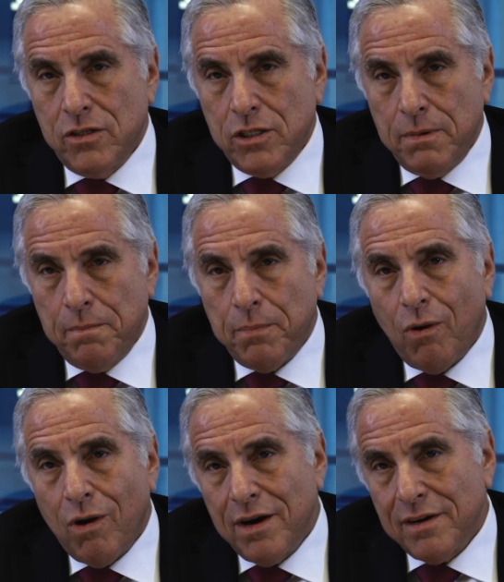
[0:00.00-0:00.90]
to be
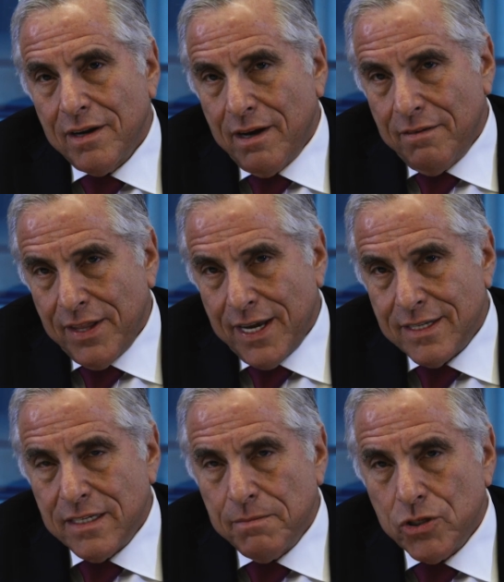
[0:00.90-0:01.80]
part of
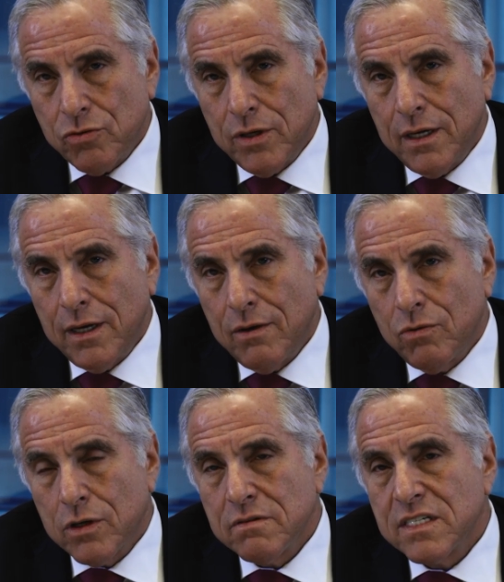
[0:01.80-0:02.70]
that symmetry
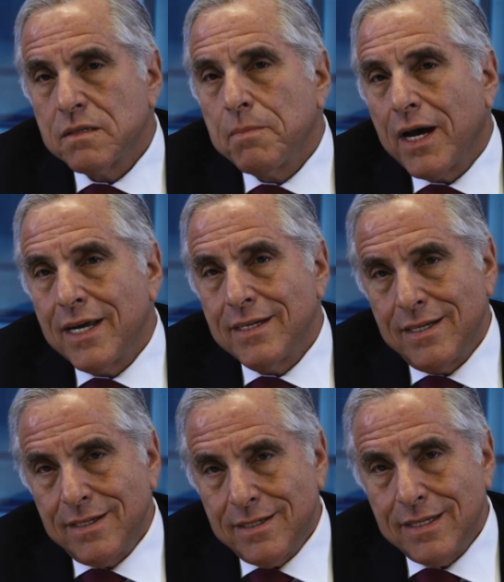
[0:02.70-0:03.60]
or to respond
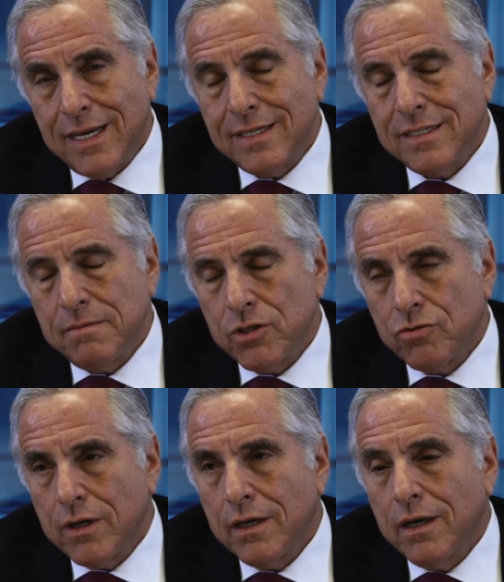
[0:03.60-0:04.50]
to that
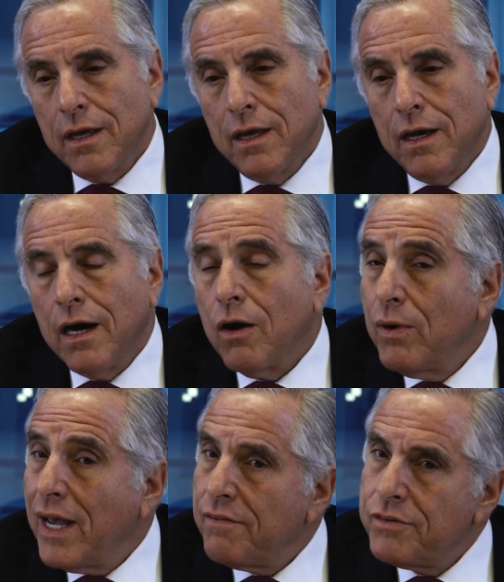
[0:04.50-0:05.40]
symmetry.
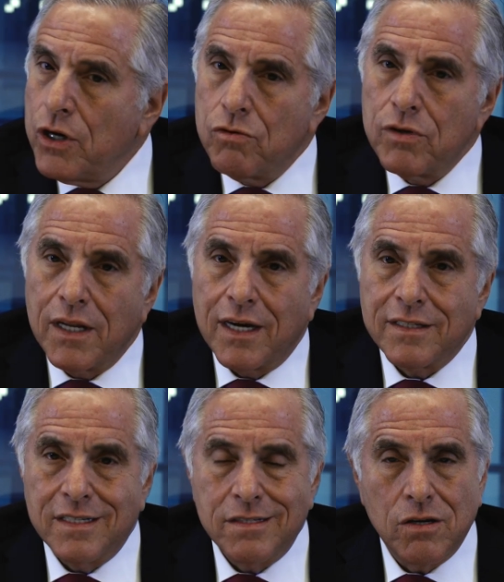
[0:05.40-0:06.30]
We have no
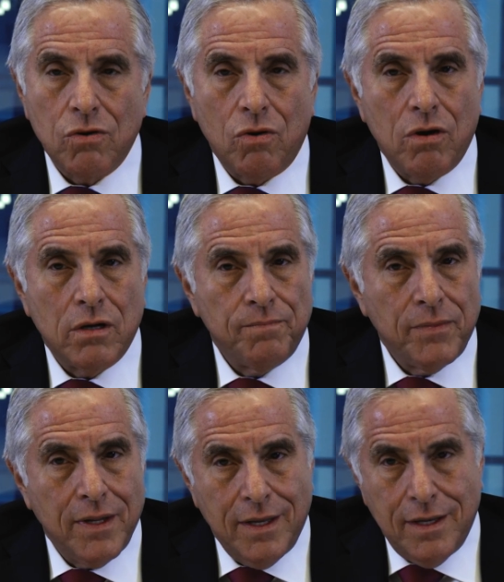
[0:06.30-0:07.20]
reluctance at all
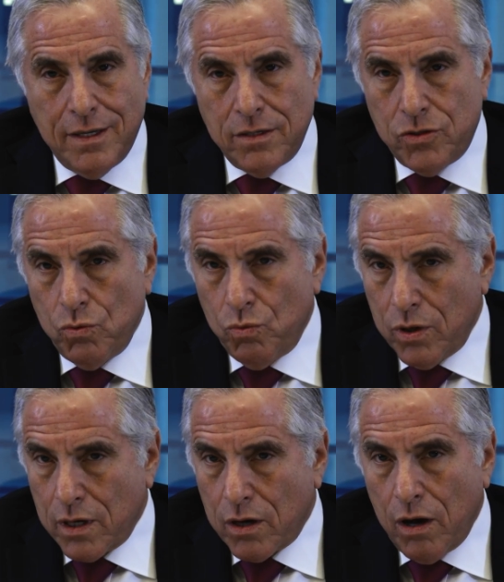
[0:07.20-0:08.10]
to
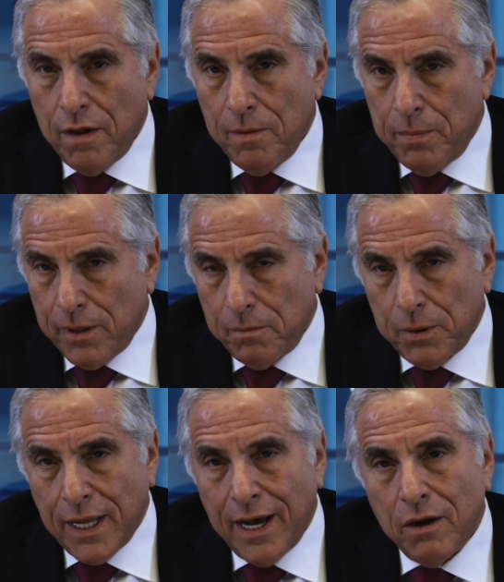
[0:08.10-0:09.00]
work on the
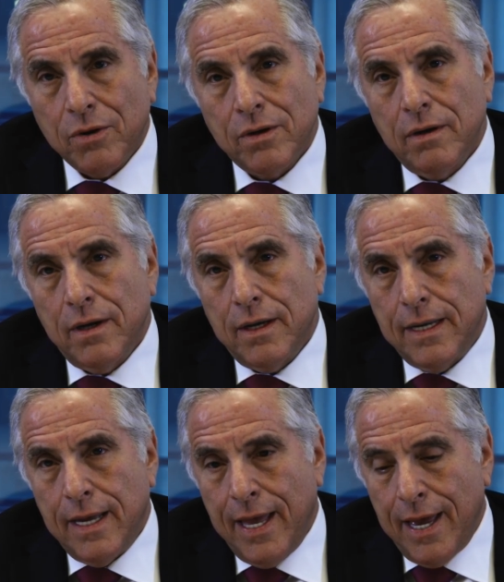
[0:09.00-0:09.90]
billable hour
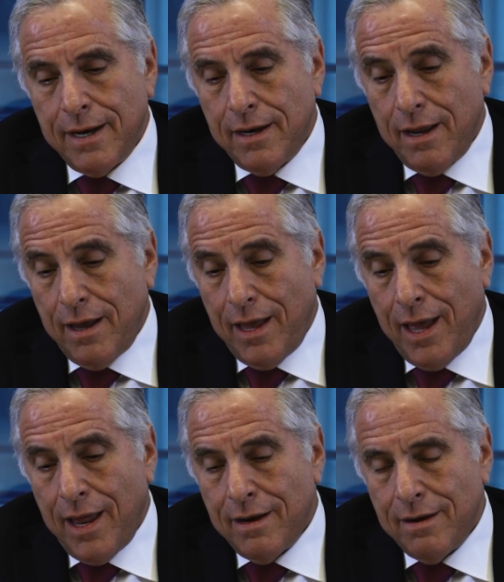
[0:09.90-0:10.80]

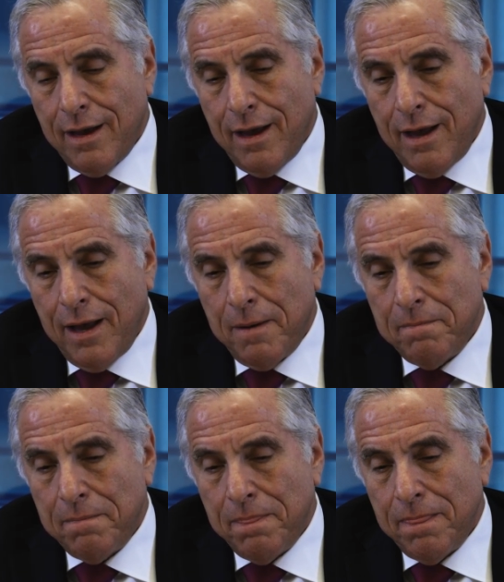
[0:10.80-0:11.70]
and
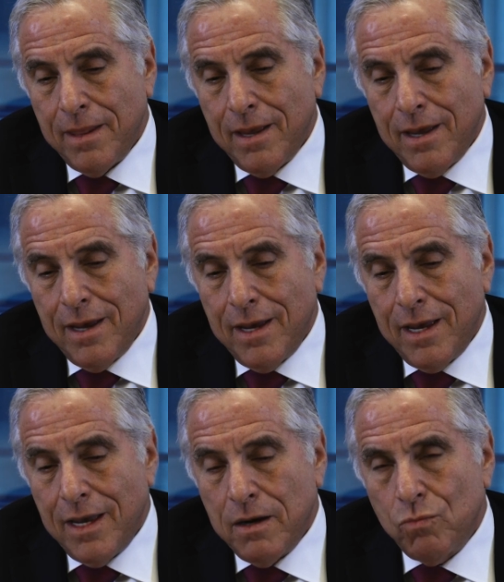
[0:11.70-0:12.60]

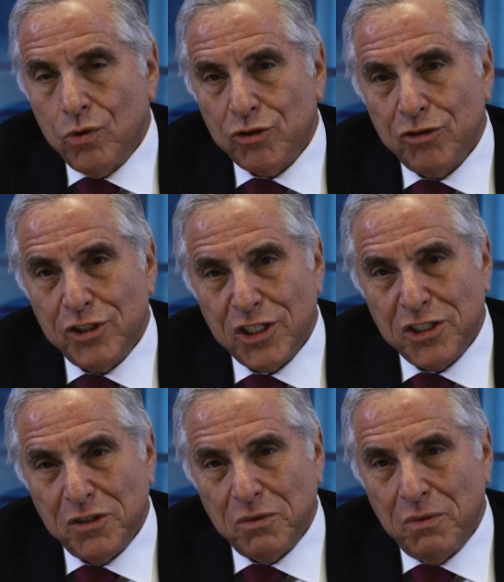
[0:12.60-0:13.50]
in a more
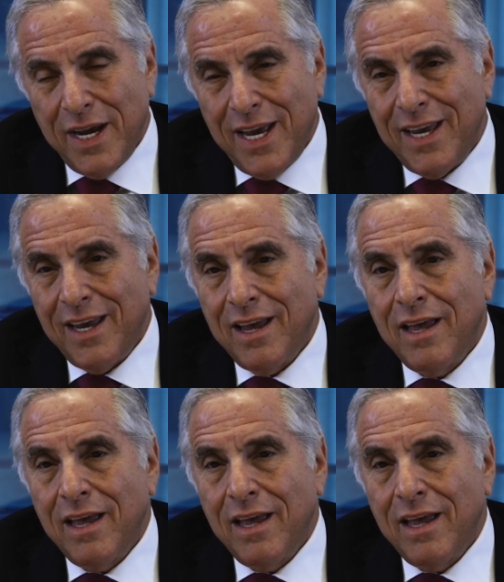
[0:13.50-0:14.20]
traditional way